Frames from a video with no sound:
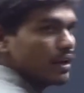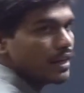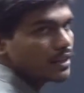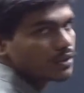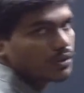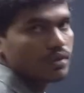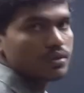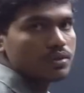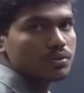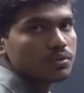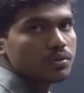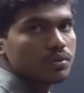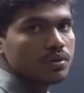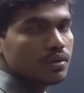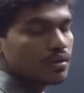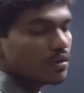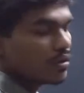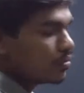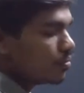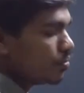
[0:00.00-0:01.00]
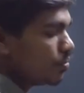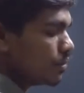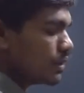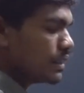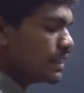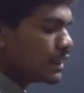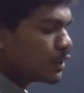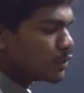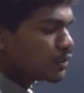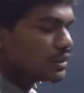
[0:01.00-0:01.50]
Yes or no?
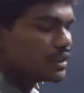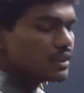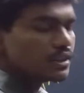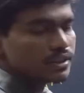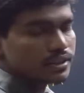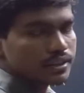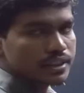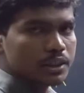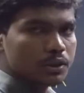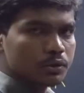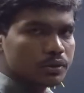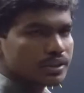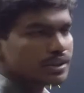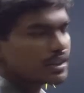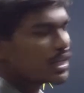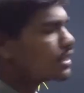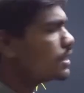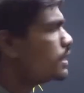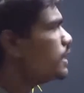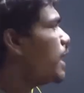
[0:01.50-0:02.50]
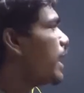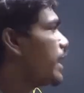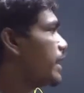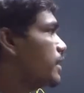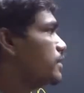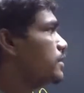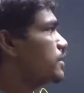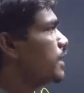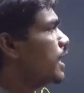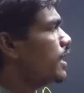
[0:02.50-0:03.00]
T2 is generally
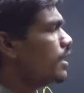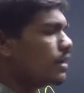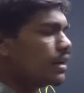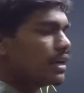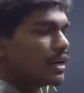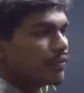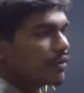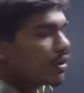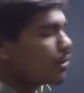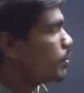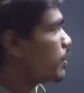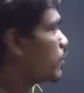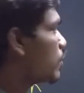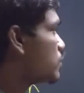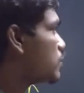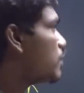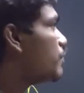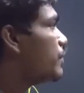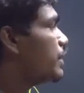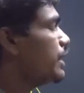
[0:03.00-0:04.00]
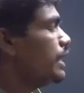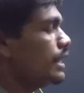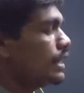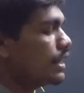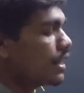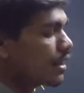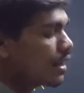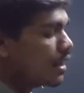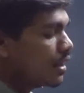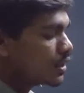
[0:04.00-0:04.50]
higher than T1 because of
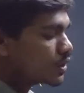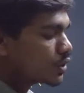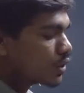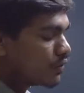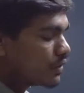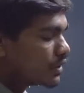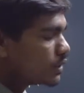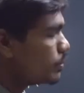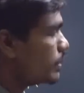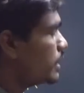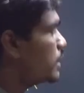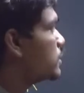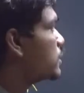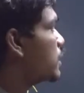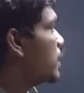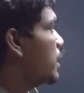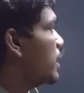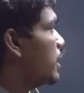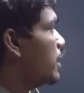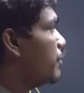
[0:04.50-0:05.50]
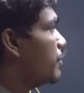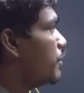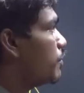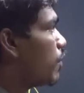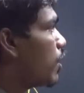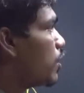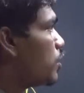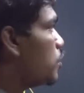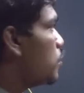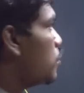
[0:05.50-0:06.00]
heating. So which means if you
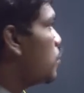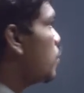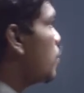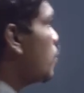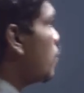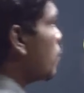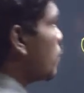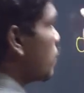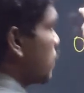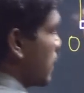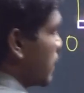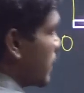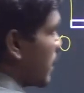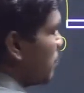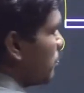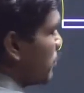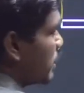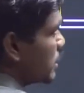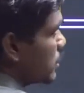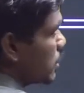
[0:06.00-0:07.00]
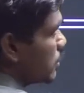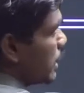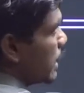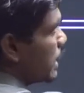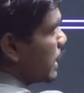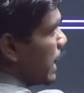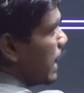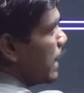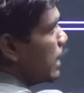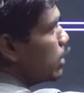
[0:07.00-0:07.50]
want to know the temperature
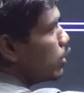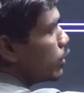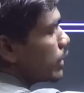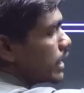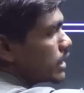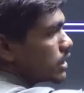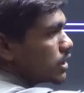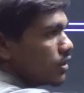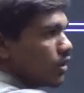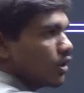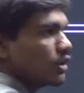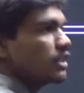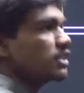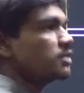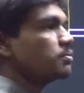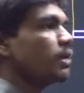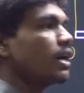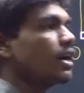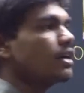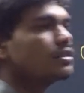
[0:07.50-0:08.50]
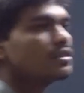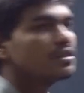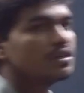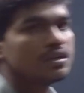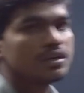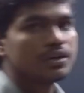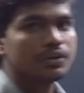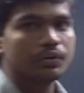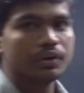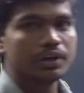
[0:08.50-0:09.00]
at any location on this bar,
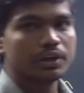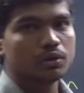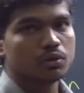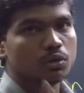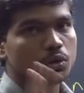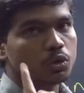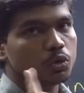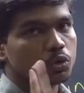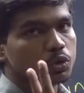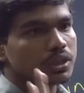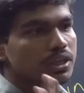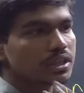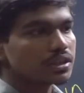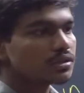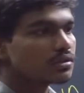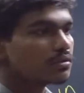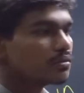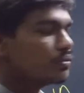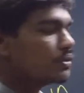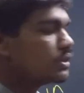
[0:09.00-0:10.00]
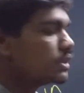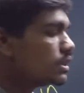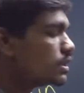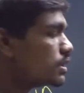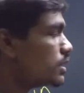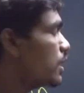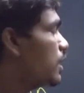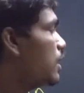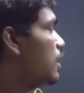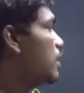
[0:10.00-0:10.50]
you need to know two things, which
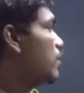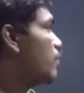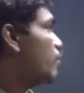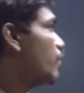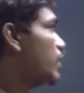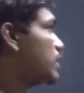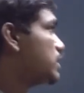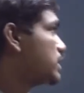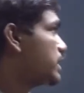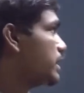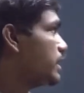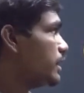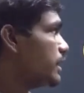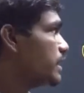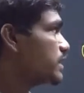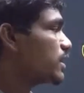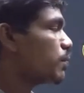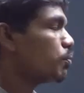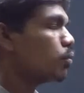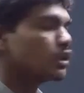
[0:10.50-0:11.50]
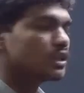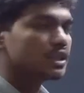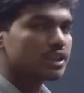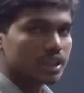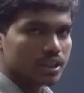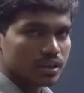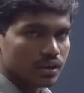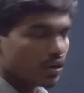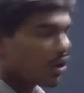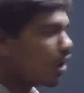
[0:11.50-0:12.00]
is first thing is the
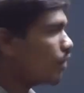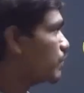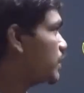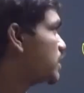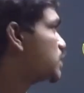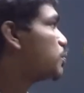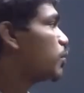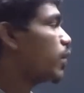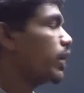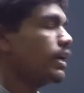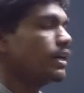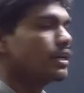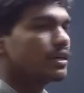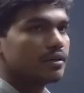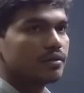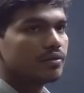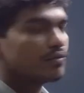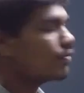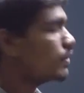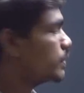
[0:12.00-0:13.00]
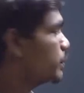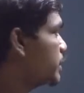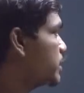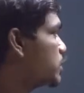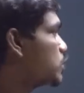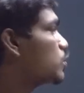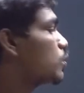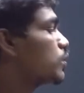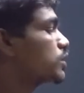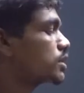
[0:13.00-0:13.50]
position of this point from
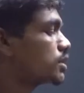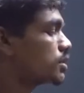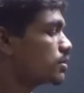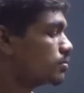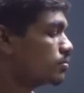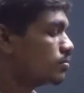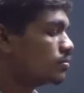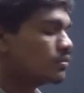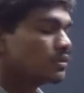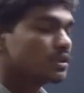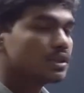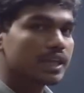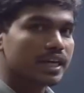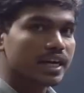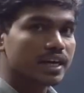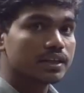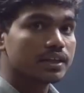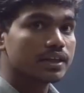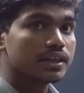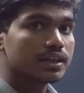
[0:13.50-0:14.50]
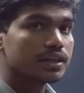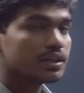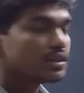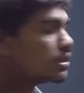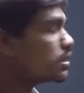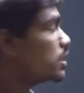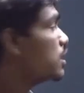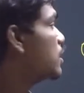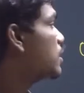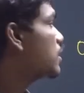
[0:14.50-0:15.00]
this source. Second thing
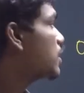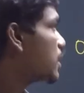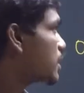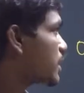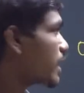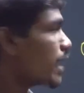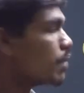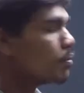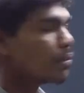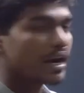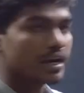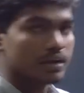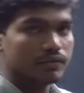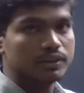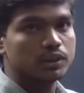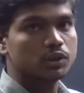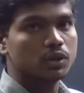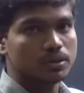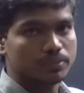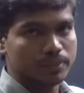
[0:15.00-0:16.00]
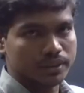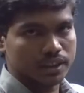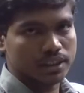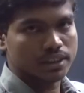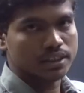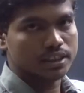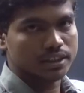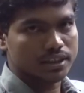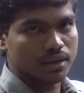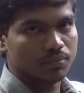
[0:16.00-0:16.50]
is the time at which you are
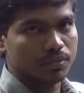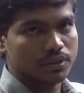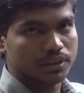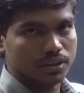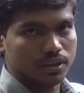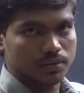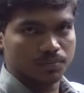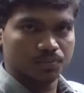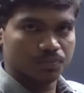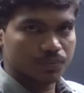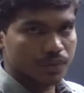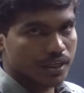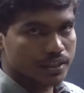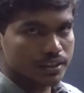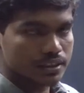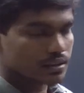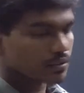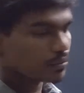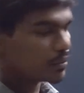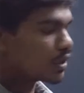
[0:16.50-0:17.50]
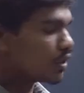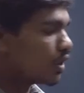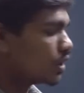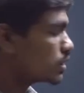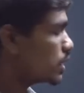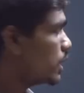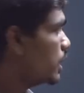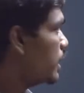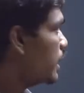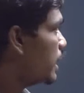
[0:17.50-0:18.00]
measuring this temperature. Correct?
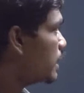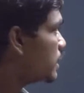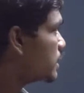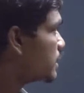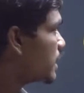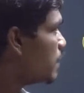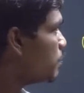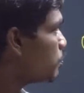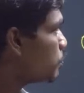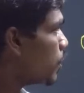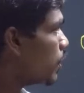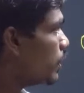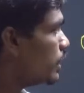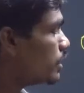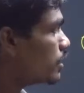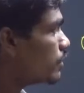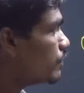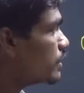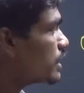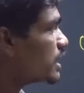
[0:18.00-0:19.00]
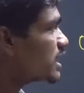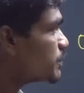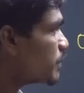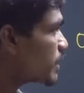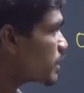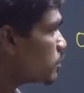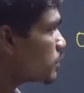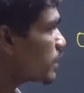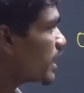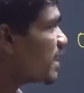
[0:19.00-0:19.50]
Because at the same point with
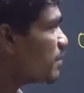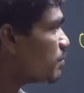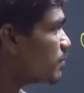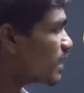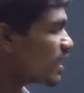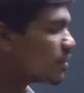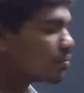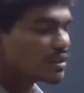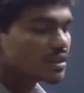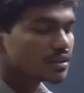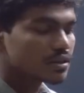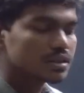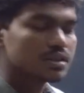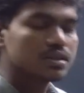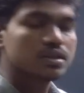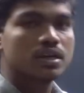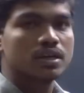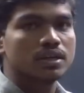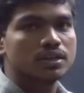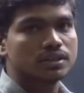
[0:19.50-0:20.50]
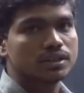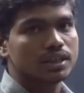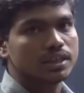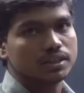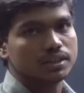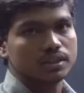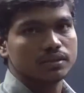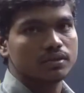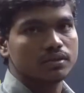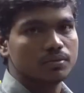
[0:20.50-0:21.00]
respect to time, temperature is
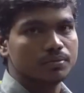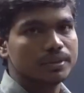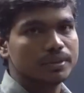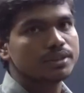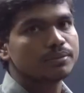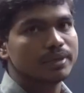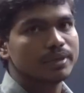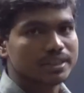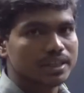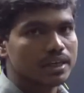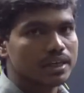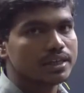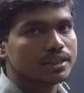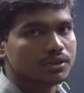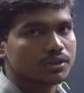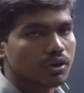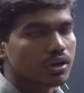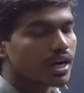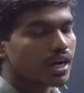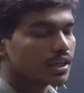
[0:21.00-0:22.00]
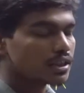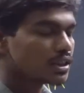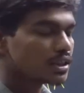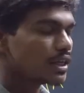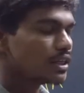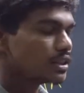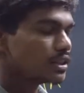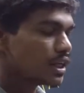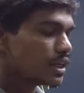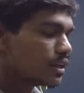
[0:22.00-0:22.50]
changing. Means basically it is called
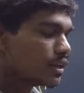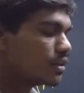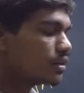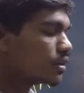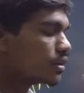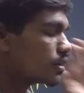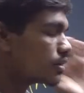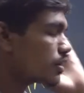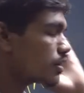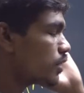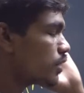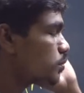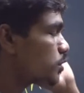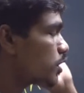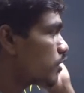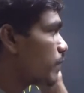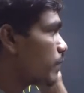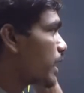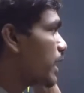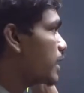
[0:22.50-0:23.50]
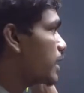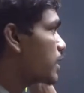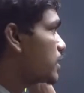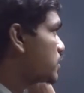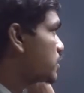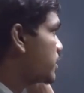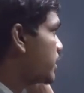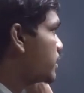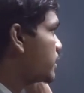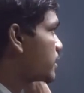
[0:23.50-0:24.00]
unsteady state in terms of mechanical
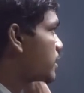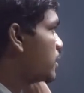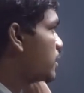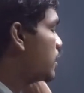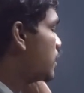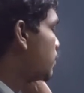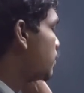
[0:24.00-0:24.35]
engineering.